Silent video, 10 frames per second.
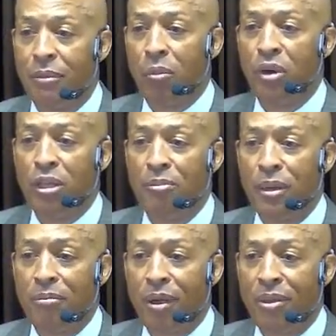Man, where you
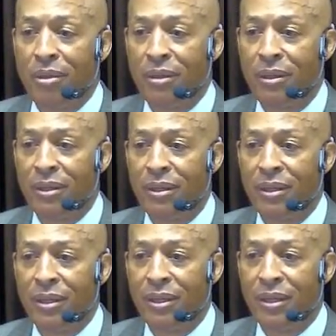been, brother?
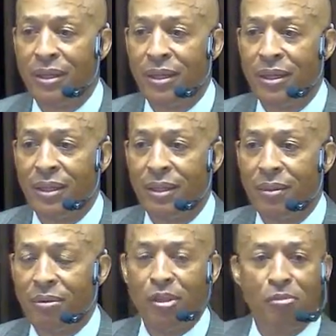Where